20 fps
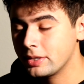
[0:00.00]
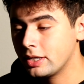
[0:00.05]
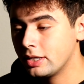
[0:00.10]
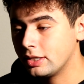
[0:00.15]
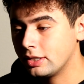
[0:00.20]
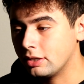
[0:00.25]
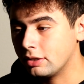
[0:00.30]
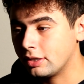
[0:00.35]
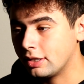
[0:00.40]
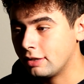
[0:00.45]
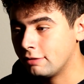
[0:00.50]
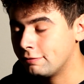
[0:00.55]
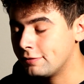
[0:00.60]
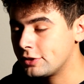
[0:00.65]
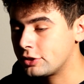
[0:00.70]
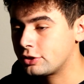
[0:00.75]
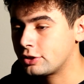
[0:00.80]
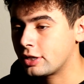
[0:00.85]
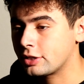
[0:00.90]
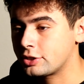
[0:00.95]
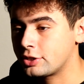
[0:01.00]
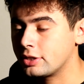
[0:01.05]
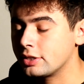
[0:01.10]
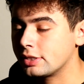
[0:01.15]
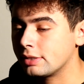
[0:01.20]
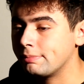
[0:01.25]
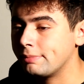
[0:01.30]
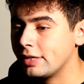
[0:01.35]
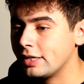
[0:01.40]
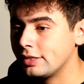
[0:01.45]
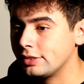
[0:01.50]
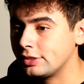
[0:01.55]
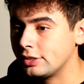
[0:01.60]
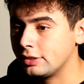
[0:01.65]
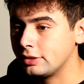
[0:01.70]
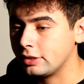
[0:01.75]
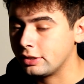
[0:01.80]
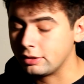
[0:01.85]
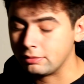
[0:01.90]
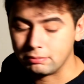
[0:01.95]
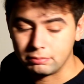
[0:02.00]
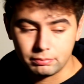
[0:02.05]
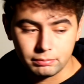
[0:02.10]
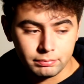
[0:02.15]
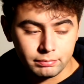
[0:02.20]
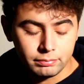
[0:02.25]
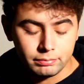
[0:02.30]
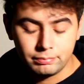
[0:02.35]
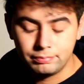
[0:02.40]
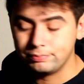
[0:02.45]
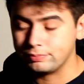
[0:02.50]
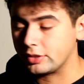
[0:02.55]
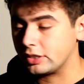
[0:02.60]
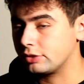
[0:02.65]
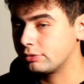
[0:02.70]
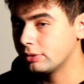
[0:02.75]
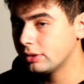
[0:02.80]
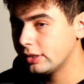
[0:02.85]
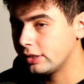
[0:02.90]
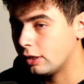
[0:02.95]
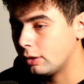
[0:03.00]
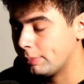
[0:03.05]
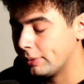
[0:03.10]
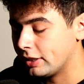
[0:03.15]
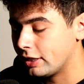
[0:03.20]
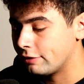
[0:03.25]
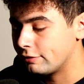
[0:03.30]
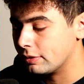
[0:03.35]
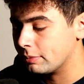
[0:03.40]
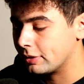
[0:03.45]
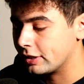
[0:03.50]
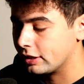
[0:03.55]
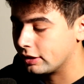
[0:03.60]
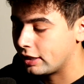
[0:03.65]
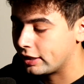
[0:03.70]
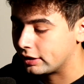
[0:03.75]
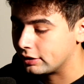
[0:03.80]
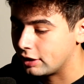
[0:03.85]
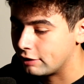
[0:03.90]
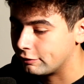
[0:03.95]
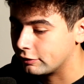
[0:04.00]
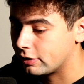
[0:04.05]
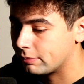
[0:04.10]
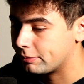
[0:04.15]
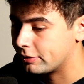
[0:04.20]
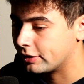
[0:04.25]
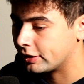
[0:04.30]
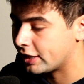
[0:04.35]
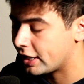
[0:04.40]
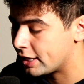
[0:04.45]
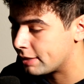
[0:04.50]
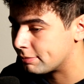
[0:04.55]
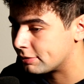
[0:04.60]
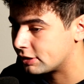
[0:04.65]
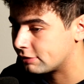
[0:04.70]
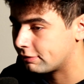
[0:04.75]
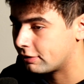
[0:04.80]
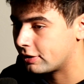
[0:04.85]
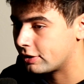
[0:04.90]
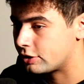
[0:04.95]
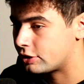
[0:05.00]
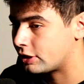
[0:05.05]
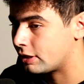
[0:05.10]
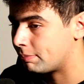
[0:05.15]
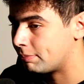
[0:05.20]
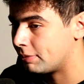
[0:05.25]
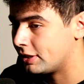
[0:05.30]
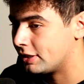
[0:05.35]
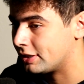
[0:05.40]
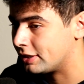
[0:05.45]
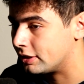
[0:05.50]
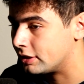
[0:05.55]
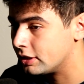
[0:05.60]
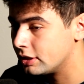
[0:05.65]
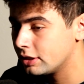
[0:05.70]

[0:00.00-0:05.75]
The infrastructure is amazing, and it's really helping everybody like level up their game as far as shipping and